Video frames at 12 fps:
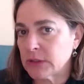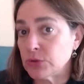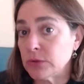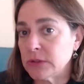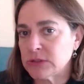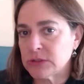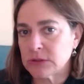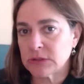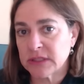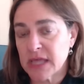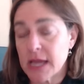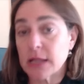to do this
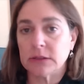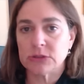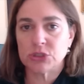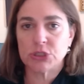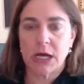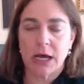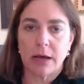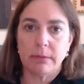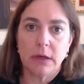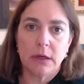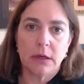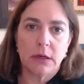thankless job
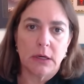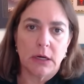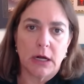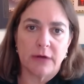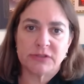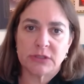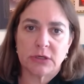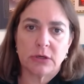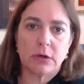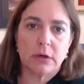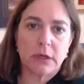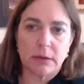of
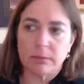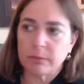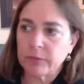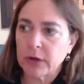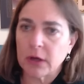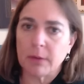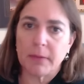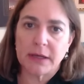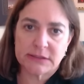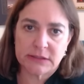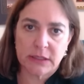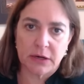securing
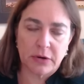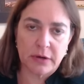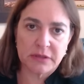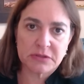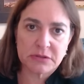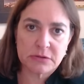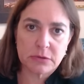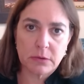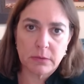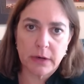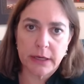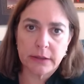Hamas terrorists,
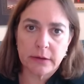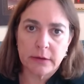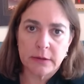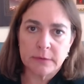right?